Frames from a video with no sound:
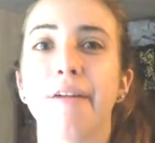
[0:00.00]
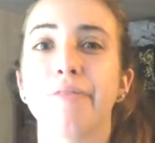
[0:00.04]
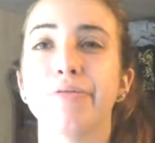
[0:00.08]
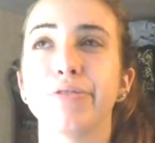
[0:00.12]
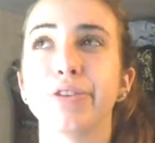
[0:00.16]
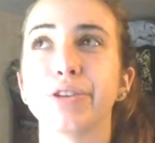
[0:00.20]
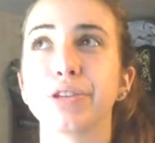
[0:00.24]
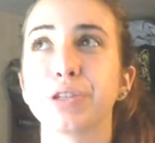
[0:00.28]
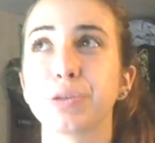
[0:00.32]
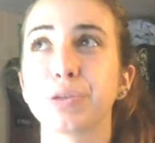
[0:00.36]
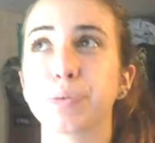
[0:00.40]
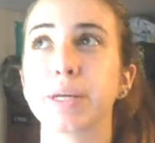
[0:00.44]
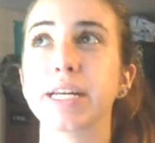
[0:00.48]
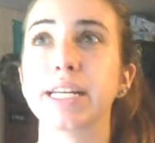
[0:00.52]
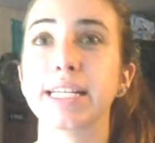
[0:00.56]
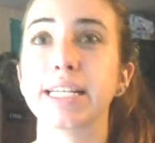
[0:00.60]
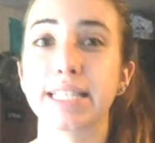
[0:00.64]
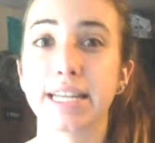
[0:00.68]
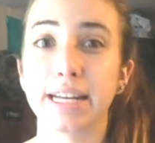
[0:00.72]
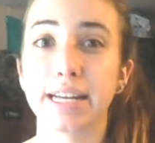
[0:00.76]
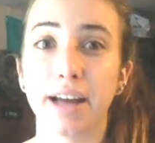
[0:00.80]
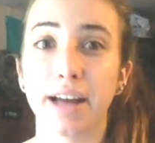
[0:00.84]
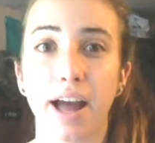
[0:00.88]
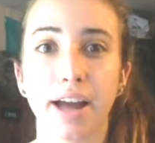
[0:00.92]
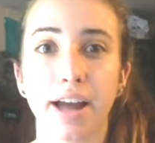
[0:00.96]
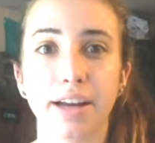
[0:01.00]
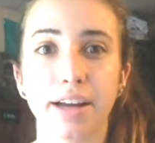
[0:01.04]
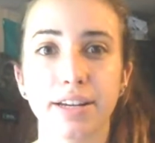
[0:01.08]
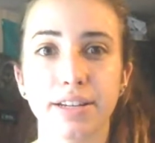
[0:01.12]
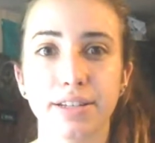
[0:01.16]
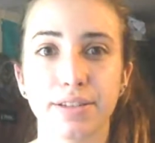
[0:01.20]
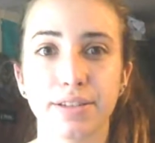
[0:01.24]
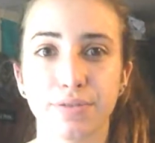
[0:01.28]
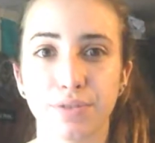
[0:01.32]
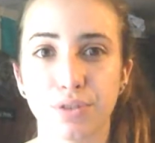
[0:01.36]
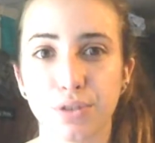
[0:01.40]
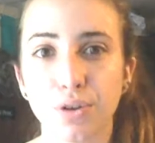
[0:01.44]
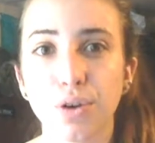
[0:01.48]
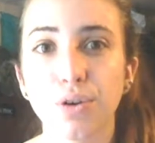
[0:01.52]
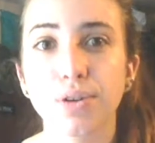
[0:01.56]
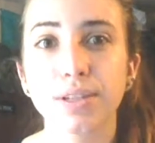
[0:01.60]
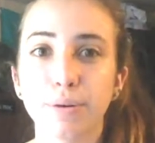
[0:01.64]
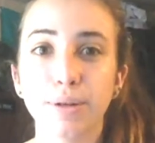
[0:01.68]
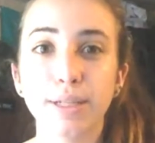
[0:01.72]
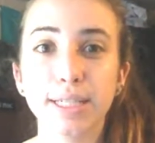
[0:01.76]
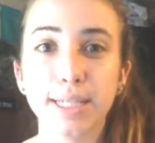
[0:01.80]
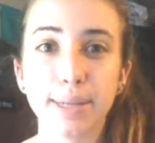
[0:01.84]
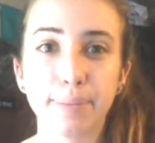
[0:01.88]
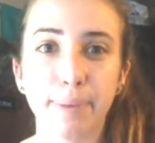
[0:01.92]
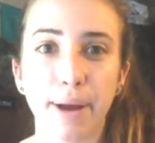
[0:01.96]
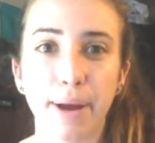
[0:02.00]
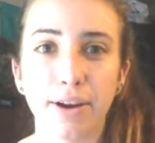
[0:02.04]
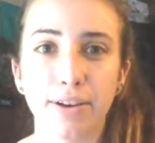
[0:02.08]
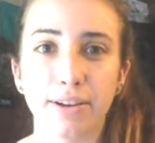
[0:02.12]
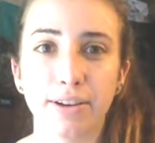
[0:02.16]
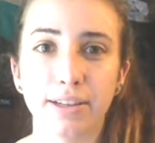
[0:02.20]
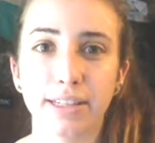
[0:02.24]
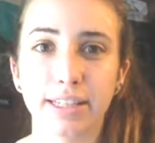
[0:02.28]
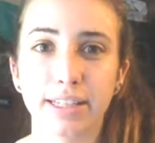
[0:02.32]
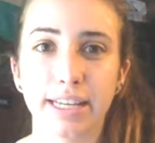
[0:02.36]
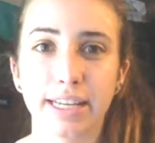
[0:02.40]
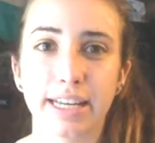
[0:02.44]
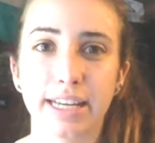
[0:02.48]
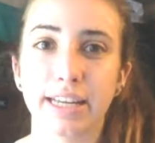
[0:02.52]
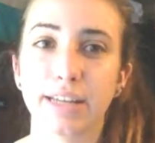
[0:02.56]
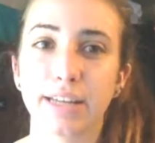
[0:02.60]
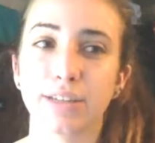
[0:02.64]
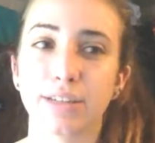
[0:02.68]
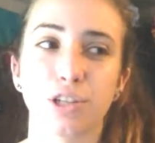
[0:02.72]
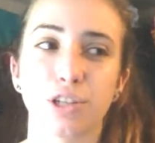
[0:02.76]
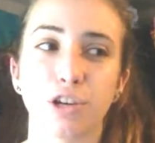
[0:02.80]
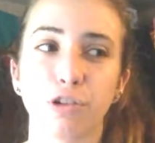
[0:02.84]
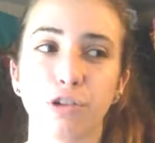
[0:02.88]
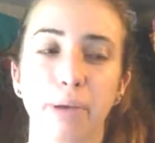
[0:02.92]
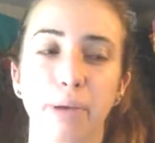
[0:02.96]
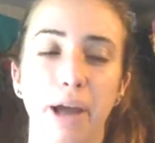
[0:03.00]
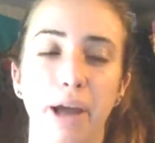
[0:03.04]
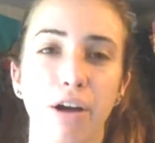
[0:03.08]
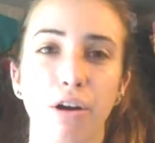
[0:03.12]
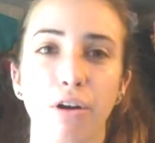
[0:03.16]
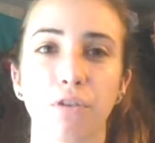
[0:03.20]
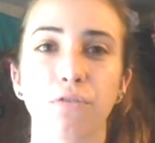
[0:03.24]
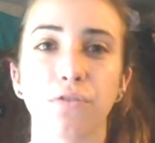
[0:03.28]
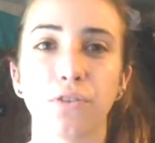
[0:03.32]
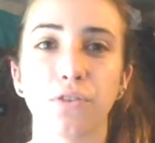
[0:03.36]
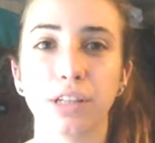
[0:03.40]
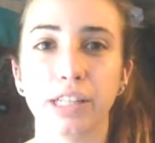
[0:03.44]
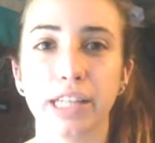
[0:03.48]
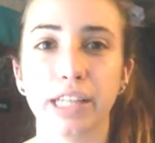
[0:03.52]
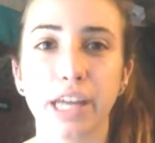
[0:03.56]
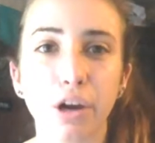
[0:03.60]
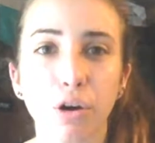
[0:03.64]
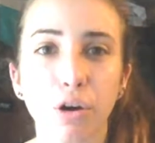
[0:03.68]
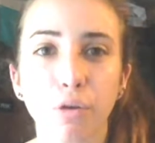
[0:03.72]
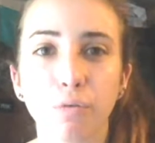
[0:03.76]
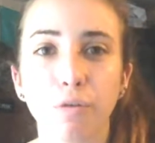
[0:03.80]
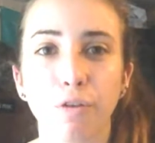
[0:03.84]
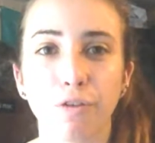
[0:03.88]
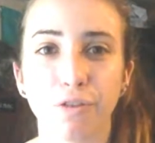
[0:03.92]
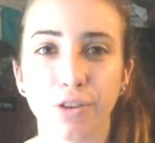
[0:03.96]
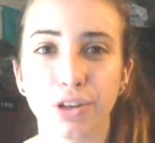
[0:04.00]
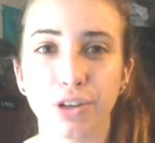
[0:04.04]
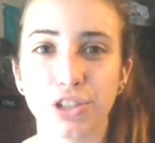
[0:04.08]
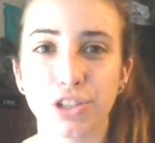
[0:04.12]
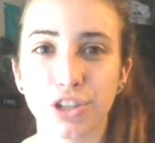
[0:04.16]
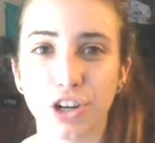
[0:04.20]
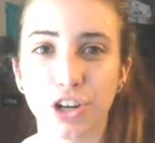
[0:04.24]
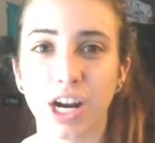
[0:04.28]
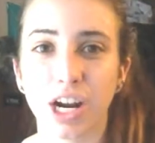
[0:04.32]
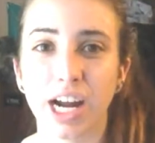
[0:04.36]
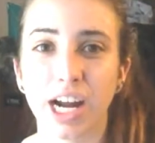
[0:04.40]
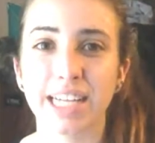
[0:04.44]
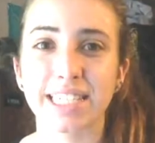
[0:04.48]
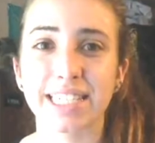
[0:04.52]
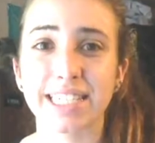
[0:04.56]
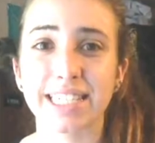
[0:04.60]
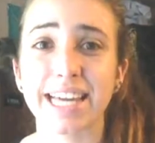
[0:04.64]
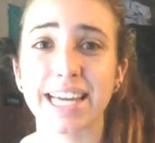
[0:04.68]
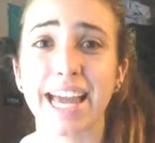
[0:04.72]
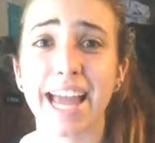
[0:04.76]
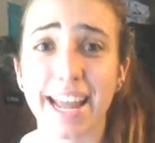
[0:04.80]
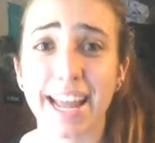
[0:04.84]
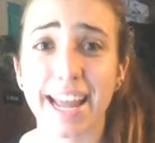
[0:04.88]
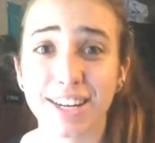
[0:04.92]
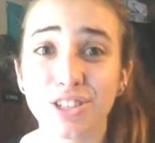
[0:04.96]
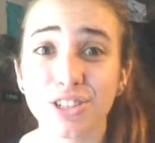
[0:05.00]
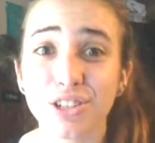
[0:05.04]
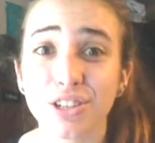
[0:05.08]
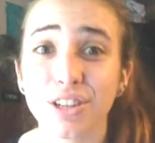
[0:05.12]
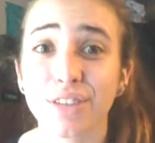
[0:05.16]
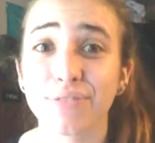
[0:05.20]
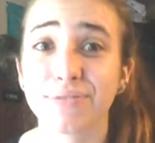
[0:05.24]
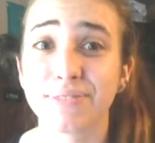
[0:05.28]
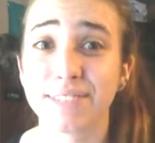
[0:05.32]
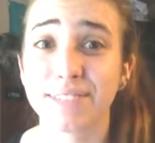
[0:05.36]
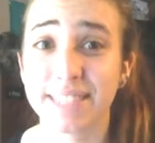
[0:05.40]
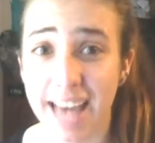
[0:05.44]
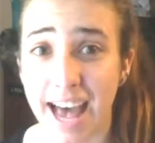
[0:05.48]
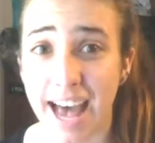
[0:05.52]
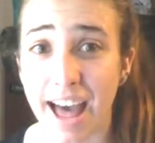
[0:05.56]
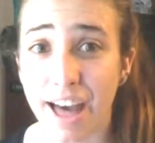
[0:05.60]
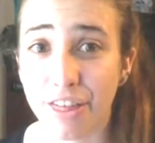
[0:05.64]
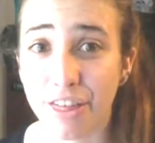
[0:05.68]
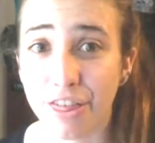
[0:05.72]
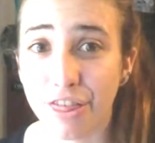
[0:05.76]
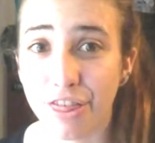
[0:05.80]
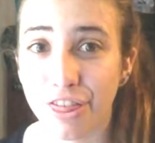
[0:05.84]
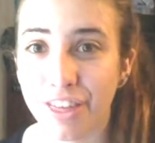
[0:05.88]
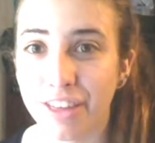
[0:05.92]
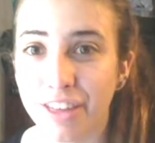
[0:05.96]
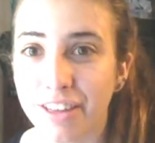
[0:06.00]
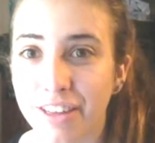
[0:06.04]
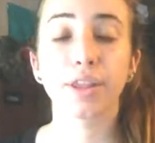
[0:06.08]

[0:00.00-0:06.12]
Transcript: the sweetest and kindest of souls, who is apparently so powerful Leo refers to her as the Angel of Death.